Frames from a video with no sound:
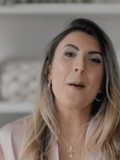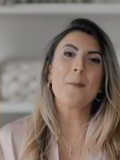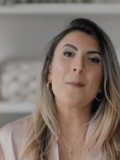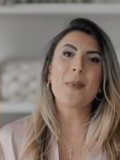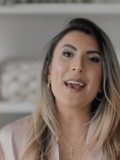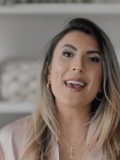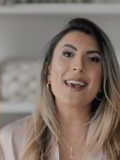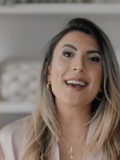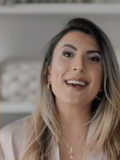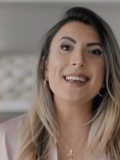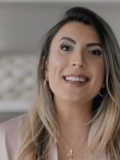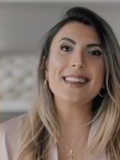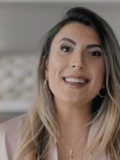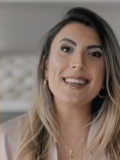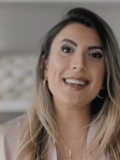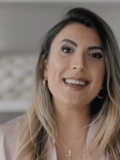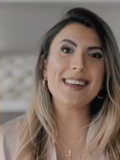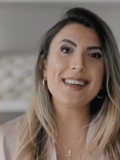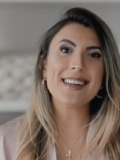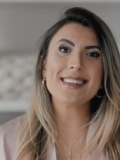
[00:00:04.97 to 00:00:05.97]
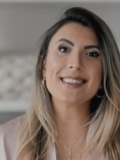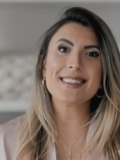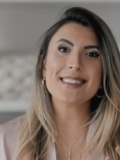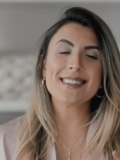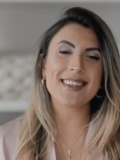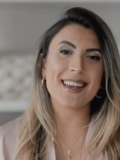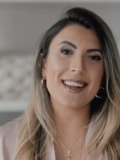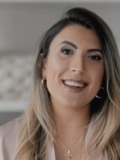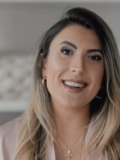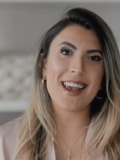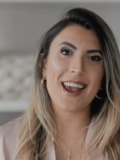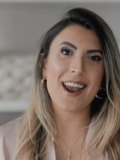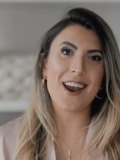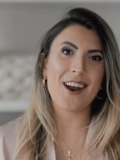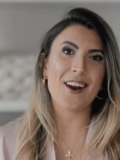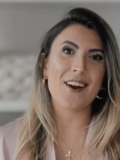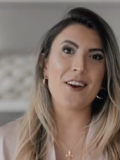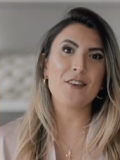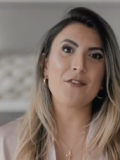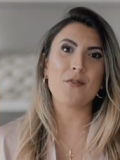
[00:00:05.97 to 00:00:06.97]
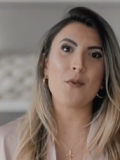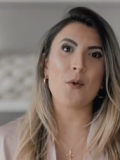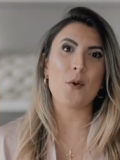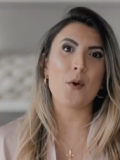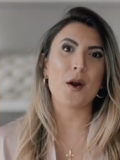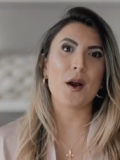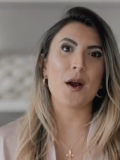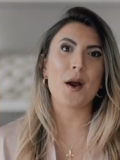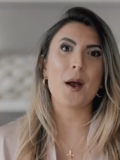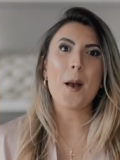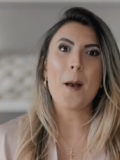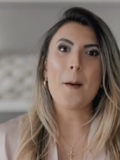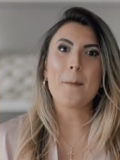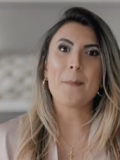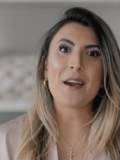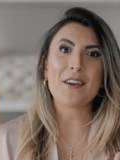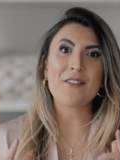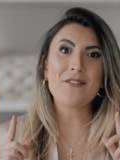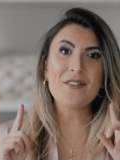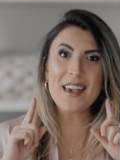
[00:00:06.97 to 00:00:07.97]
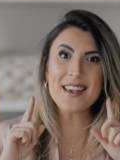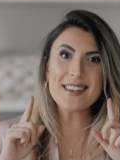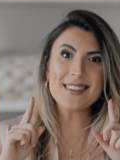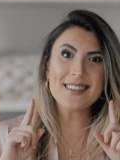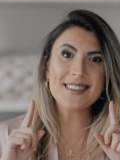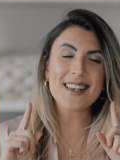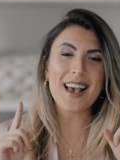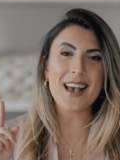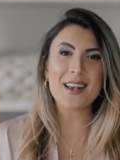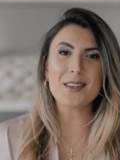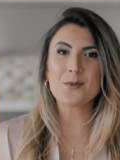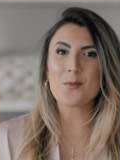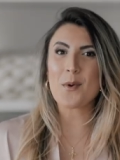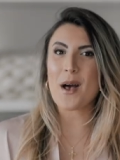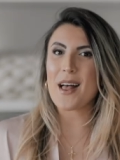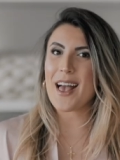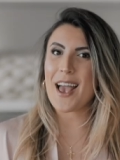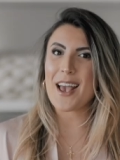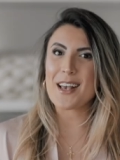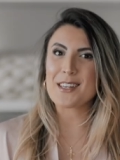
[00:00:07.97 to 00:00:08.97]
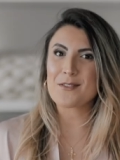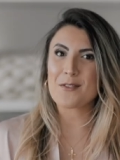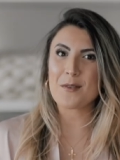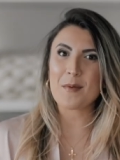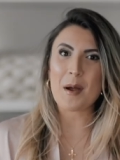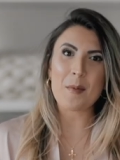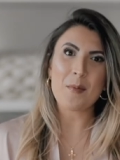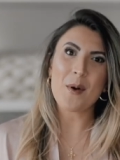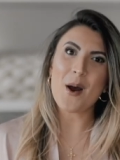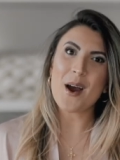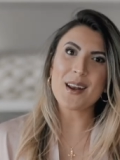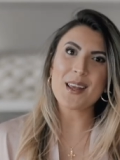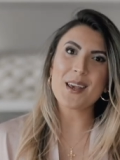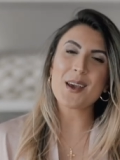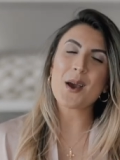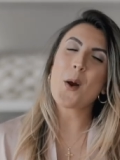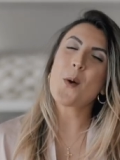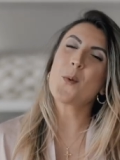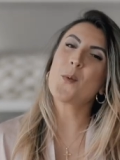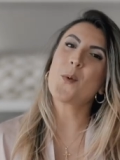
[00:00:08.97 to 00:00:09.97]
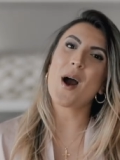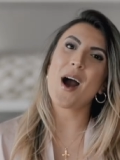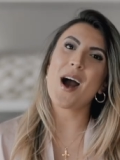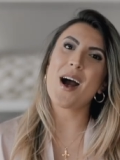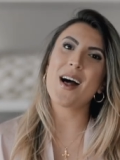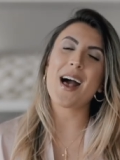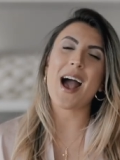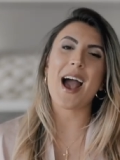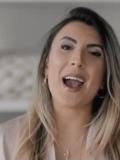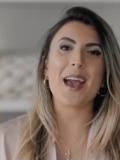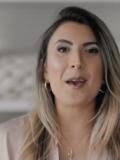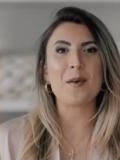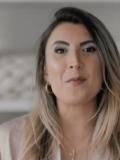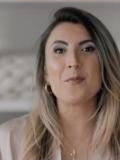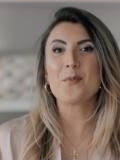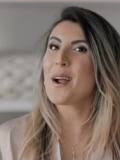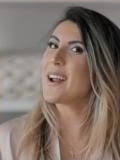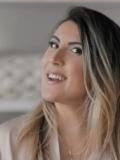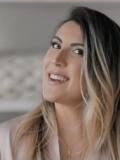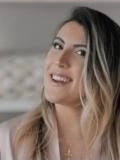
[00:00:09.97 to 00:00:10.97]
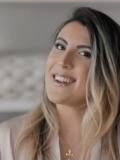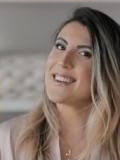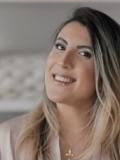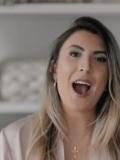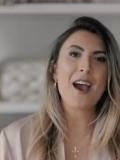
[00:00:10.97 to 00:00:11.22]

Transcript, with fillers: my clean skincare for my face as well as for my body while I am pregnant.